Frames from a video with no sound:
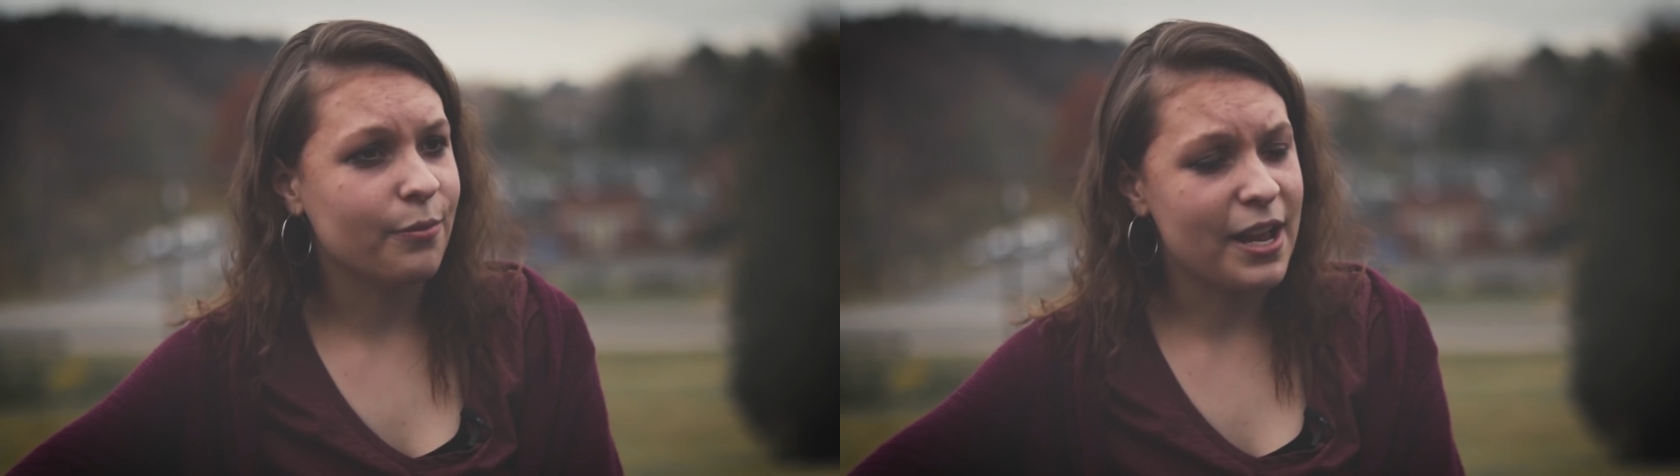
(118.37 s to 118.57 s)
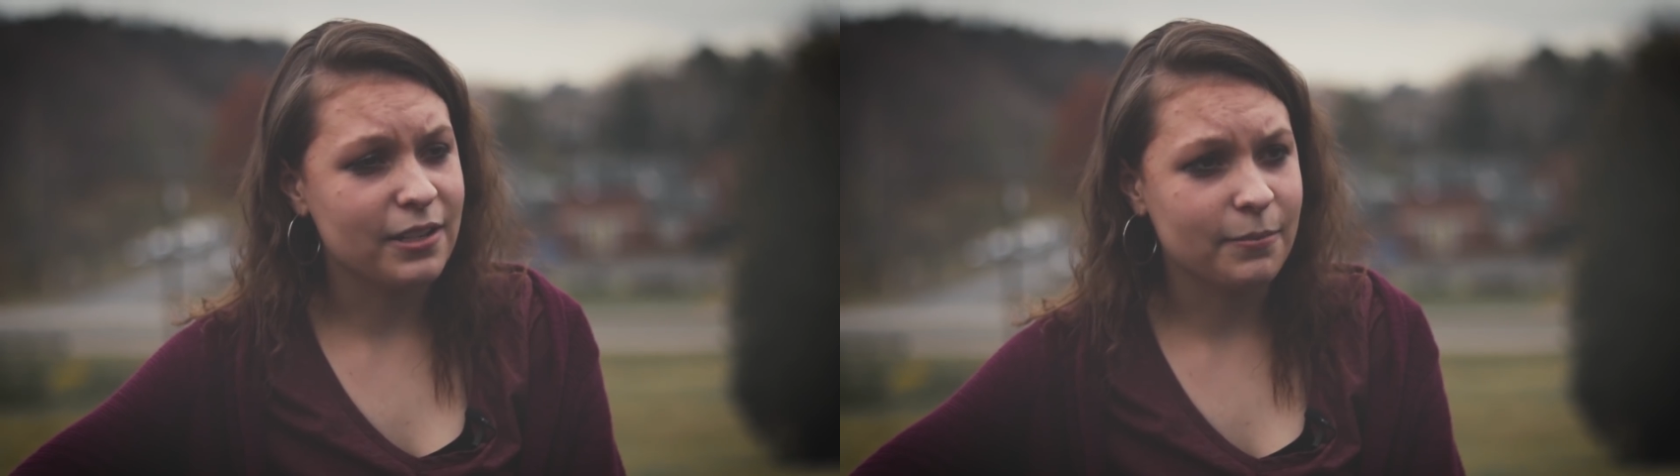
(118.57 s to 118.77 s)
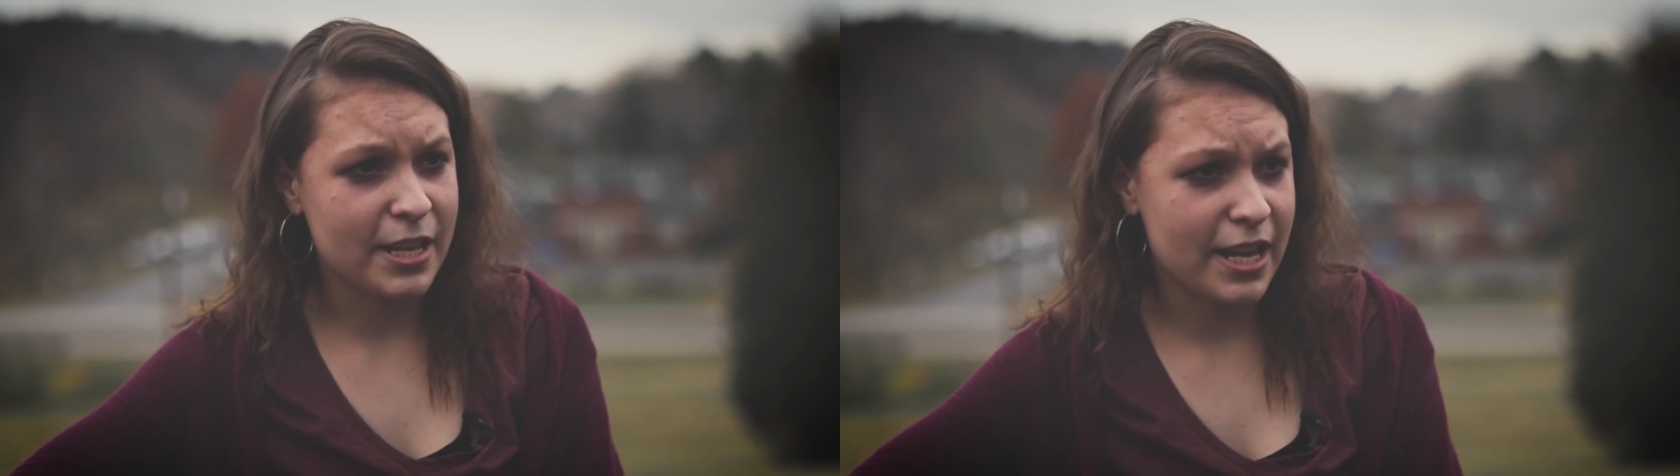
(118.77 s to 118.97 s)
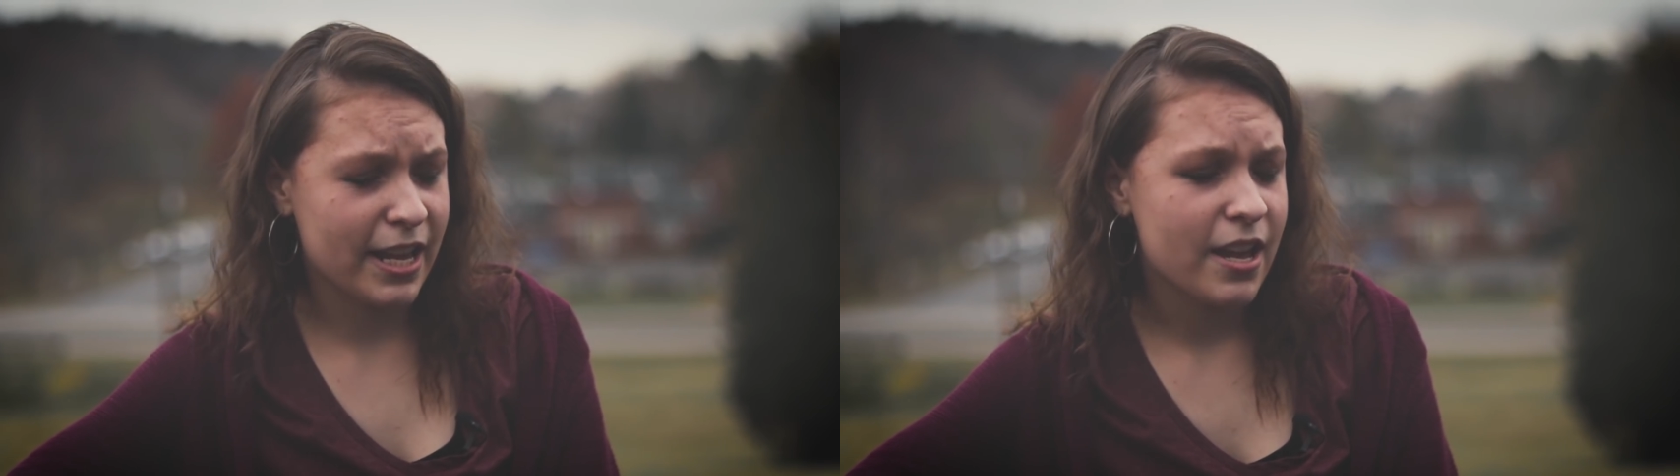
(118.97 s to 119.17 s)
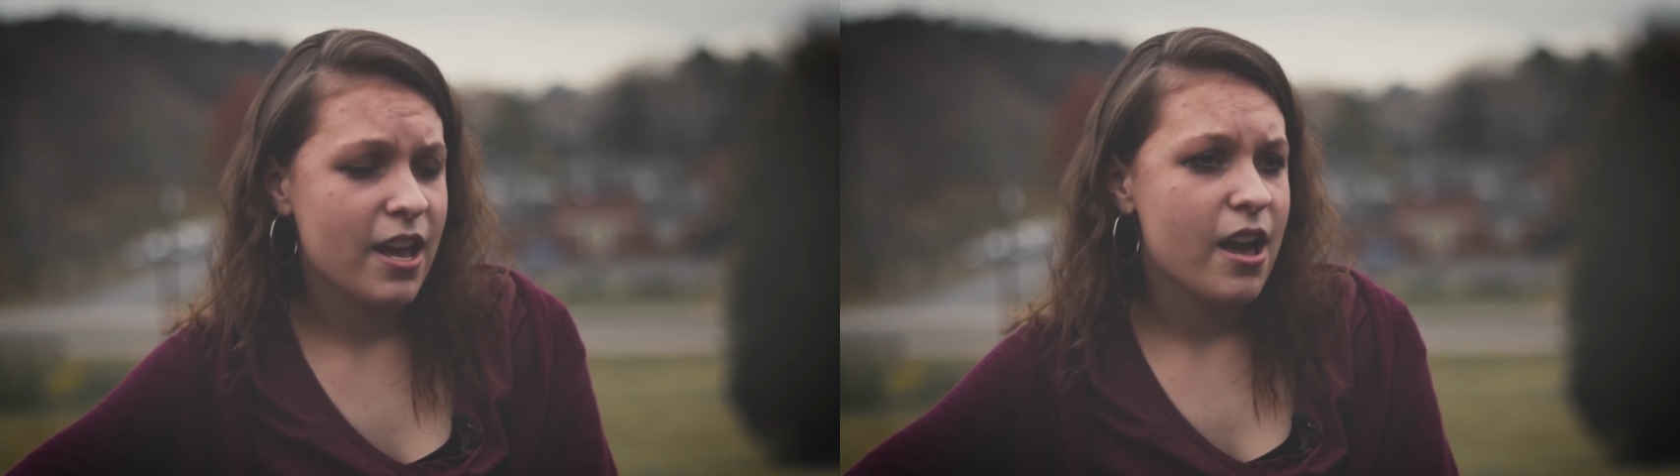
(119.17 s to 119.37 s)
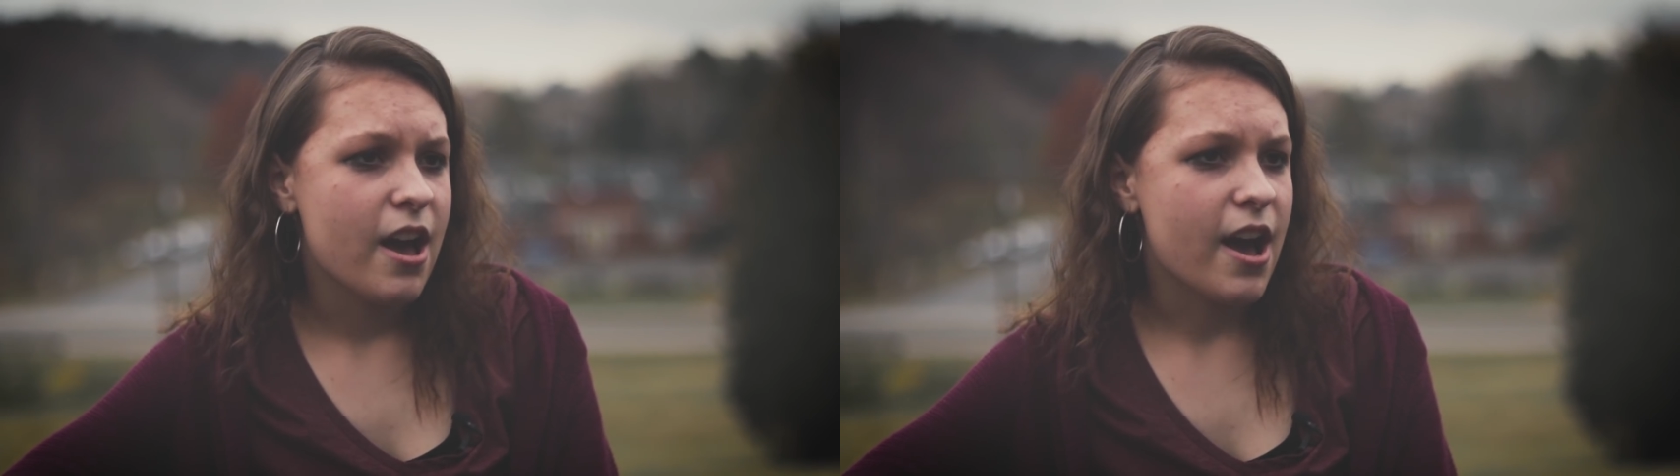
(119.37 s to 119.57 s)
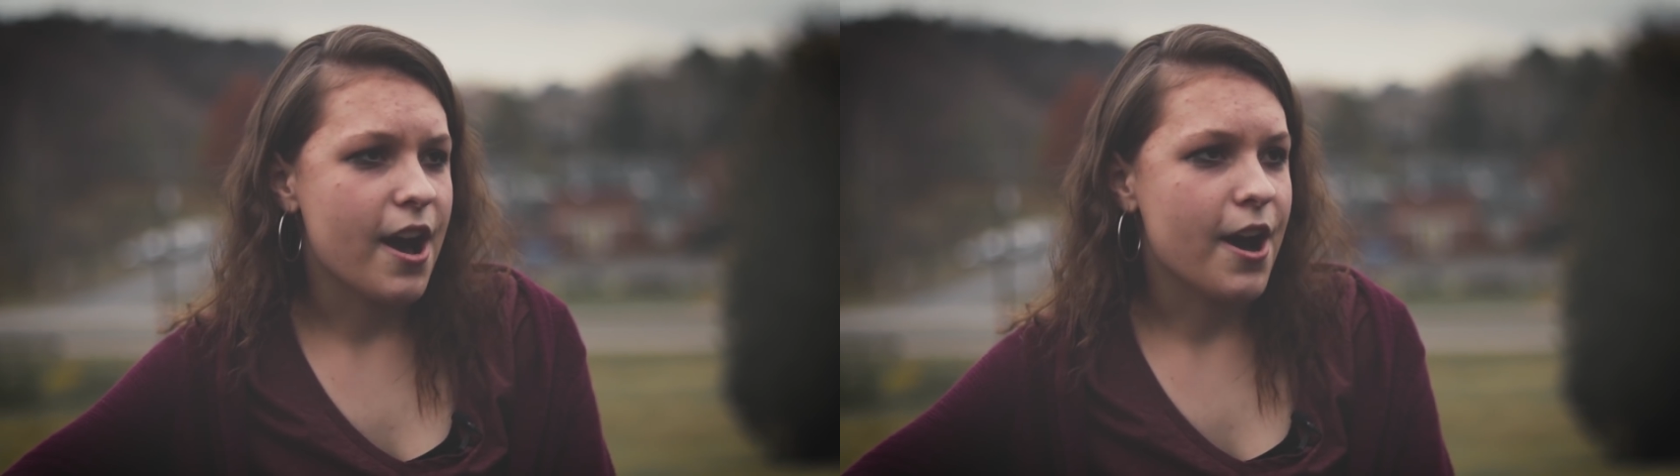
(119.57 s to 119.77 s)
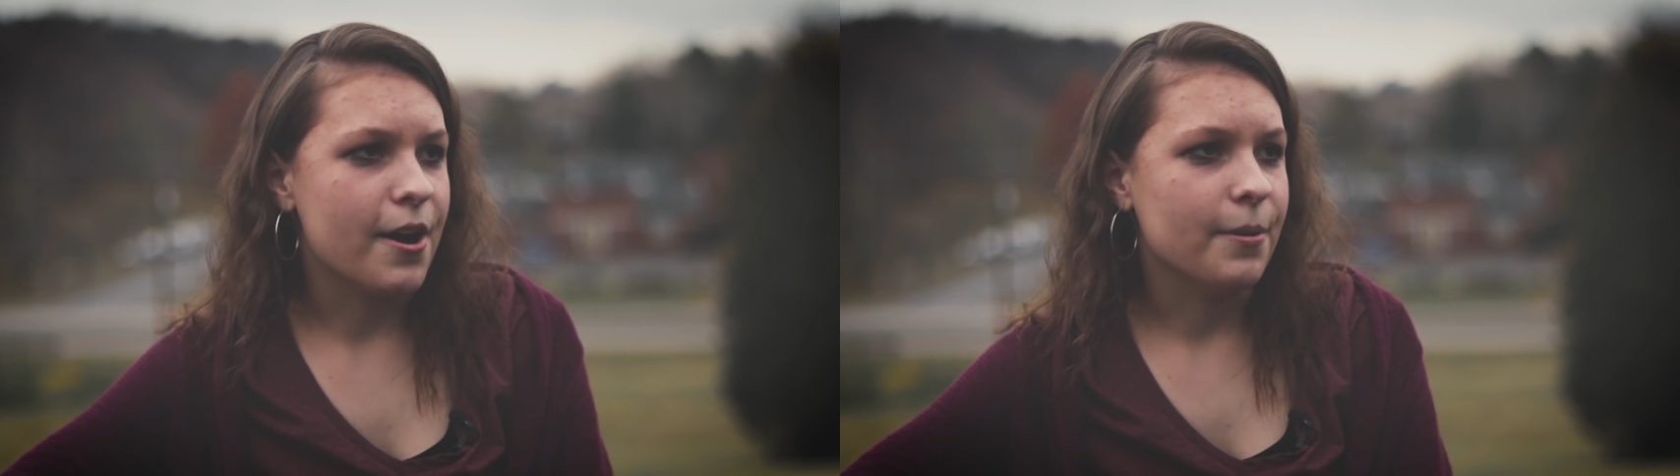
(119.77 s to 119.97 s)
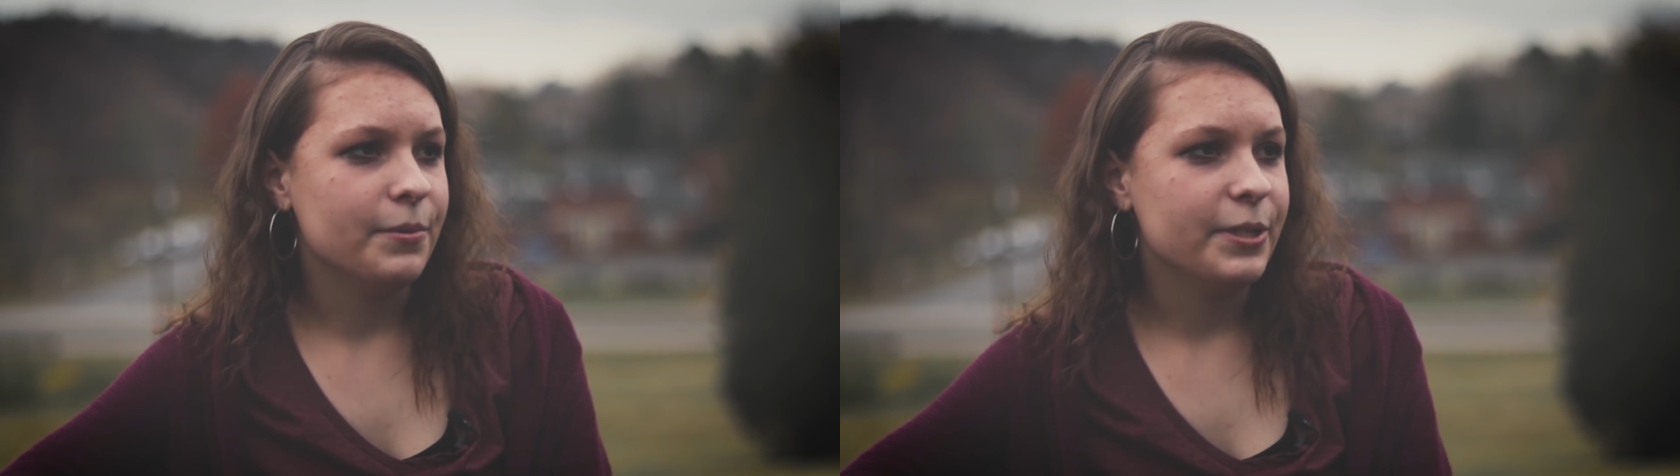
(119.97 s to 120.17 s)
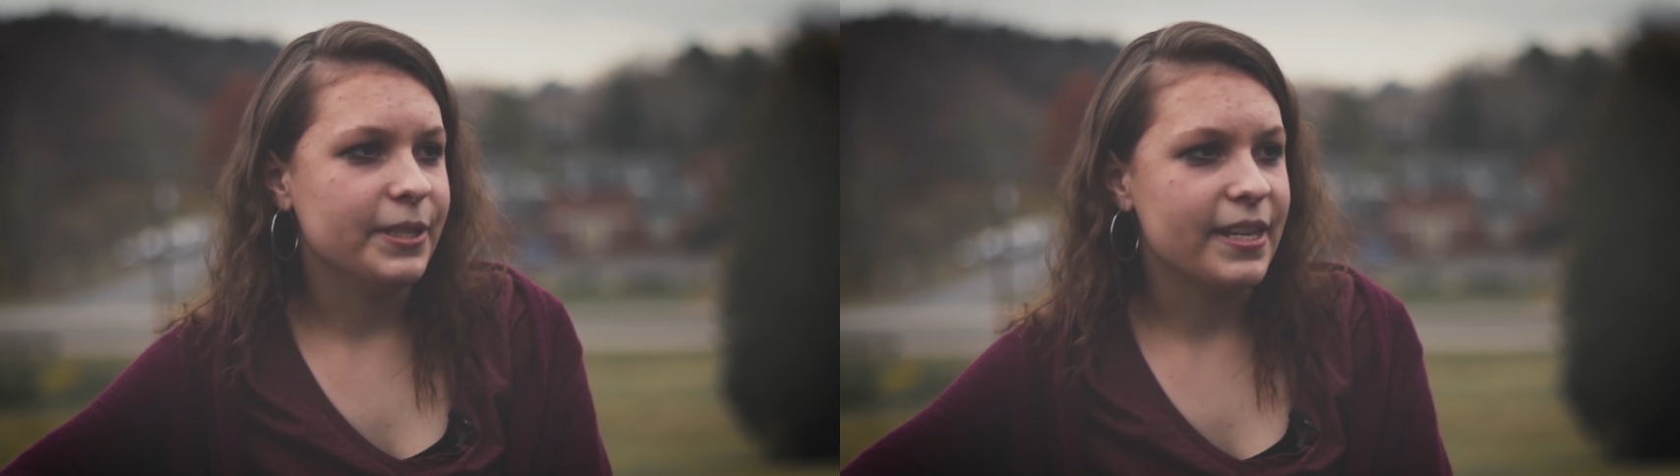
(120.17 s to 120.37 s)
threatened me. She